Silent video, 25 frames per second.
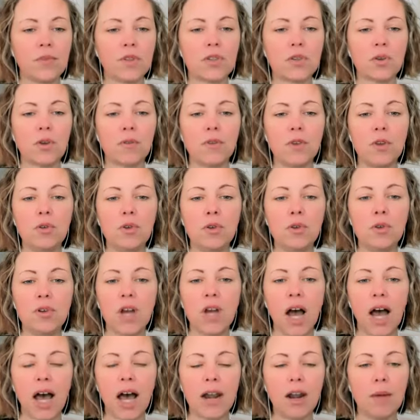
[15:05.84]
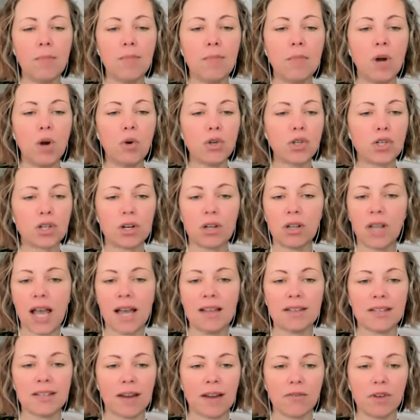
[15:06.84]
So if you do not
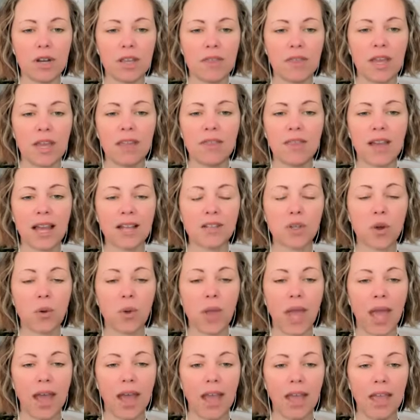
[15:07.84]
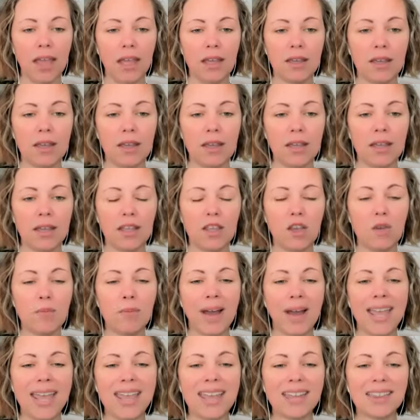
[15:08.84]
emotionalize everything, that's okay. You
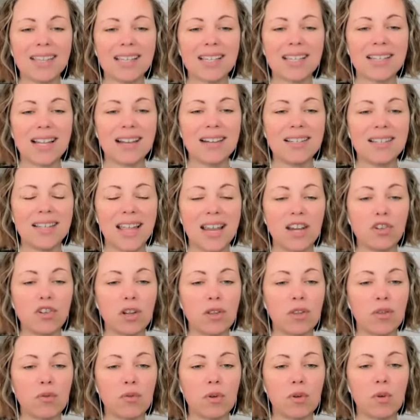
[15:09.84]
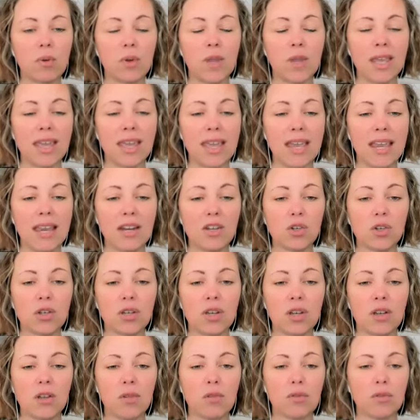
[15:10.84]
might get the sensation through heat,
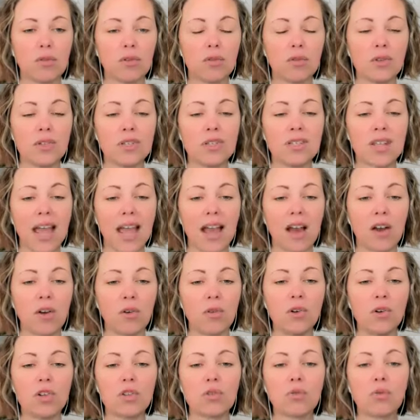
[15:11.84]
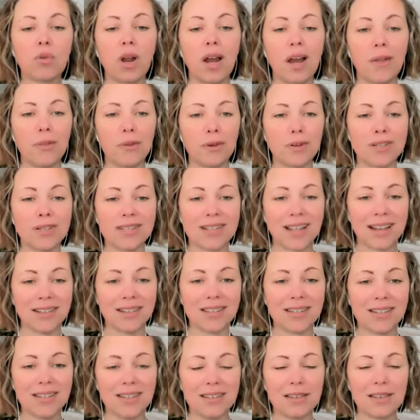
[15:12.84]
through sound, through other
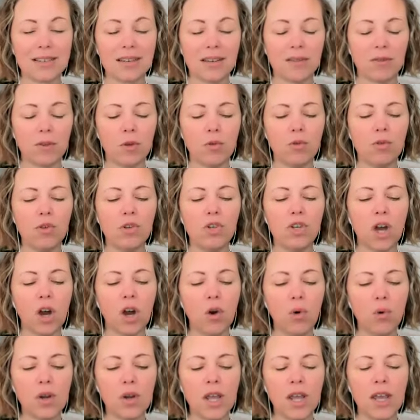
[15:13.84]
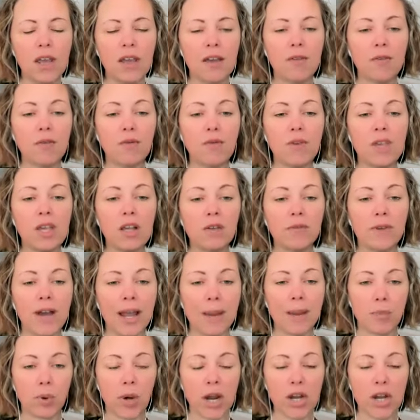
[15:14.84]
senses. If you don't feel
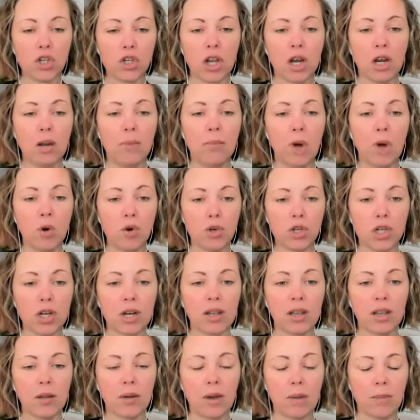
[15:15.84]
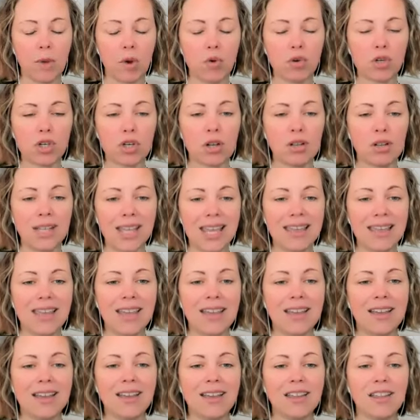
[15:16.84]
vibration emotion,
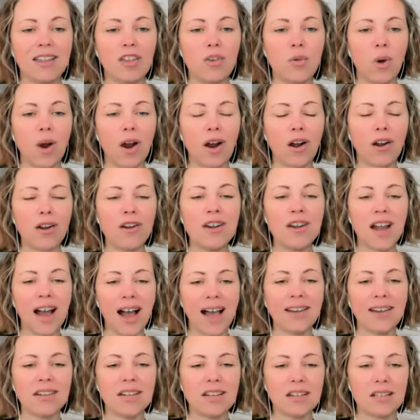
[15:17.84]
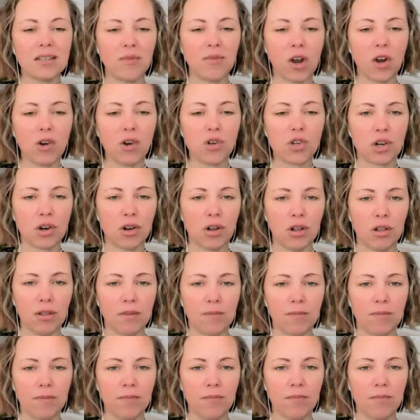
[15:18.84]
emotionally, you are not dysfunctional.